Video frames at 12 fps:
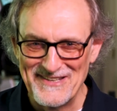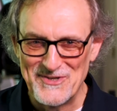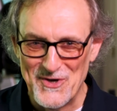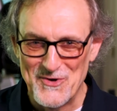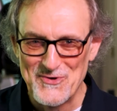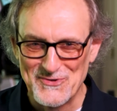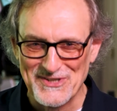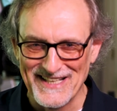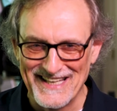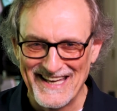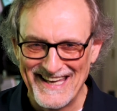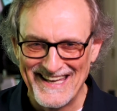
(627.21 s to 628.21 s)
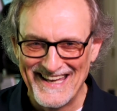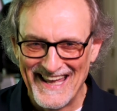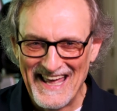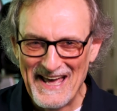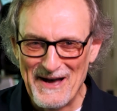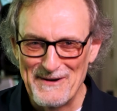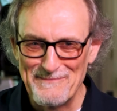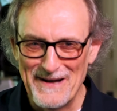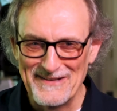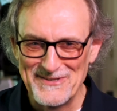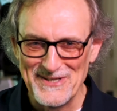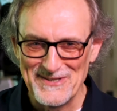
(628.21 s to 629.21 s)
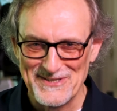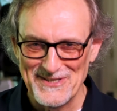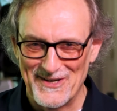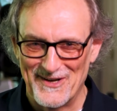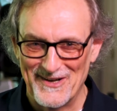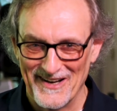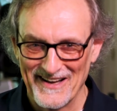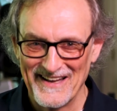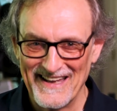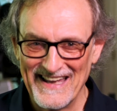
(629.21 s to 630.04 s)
usually about your song,